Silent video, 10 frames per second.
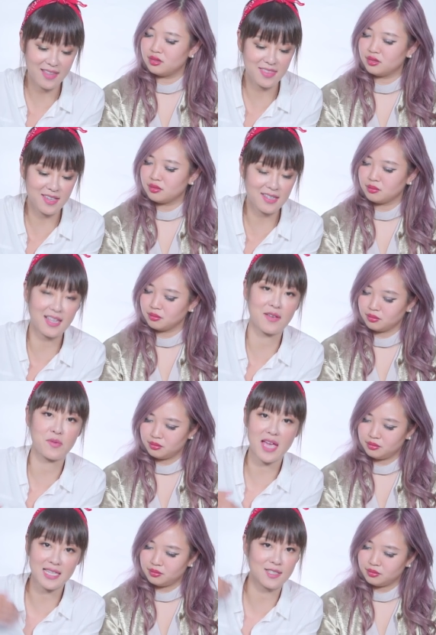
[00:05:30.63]
Speaker 1: I think
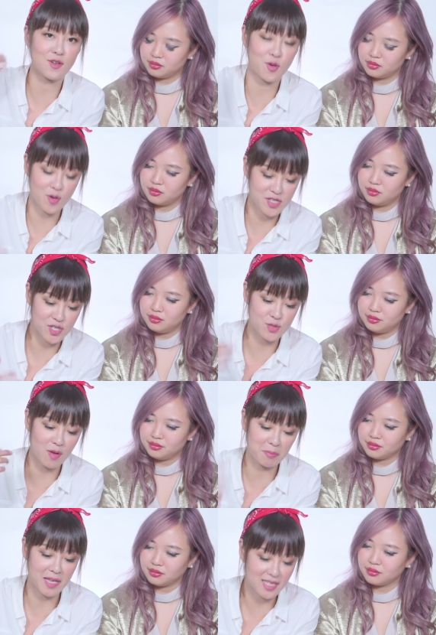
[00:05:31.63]
like we asked a lot of
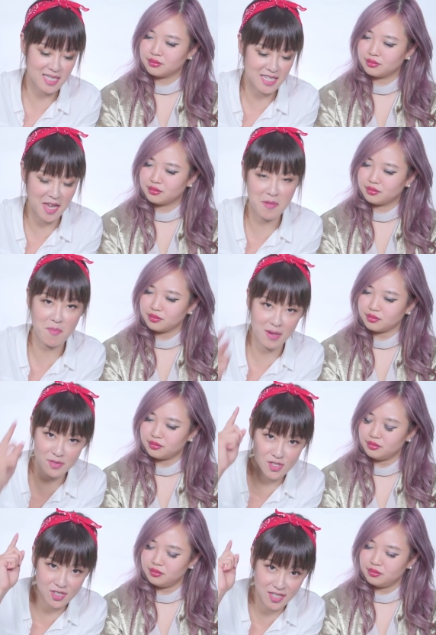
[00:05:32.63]
questions while playing this game, but
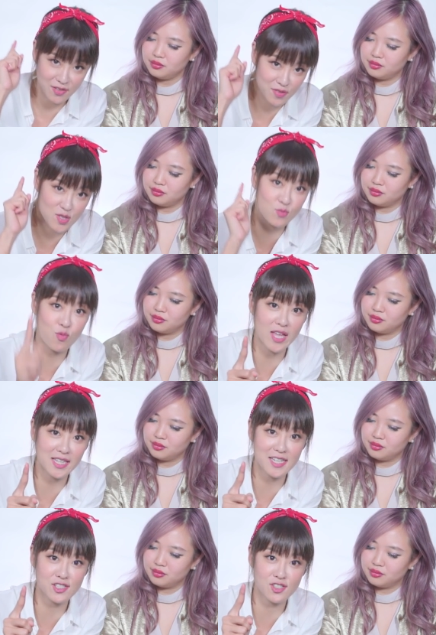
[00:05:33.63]
I'm just gonna give this
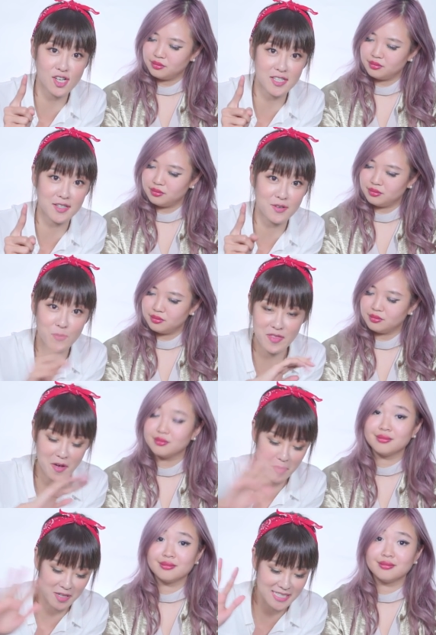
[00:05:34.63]
one last shot
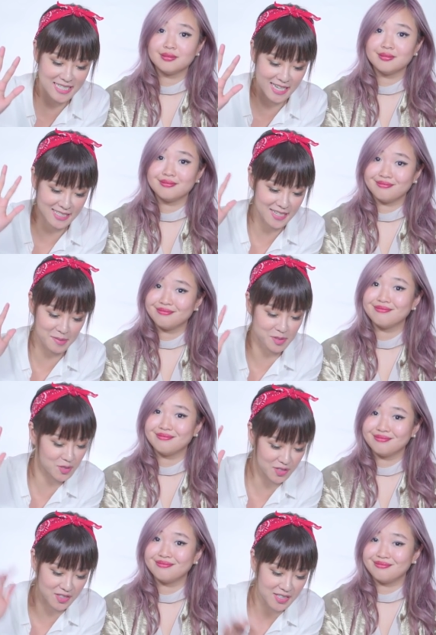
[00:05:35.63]
without multitasking. I'm
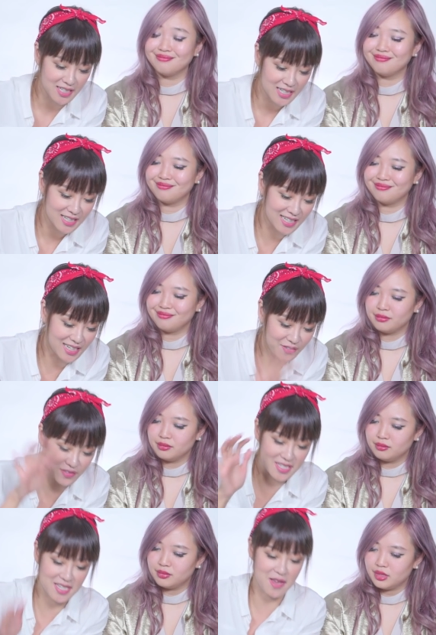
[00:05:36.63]
just gonna
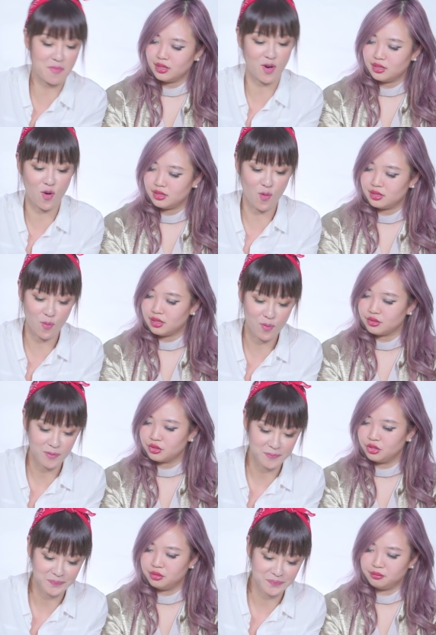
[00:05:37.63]
give this game a go. Sounds good.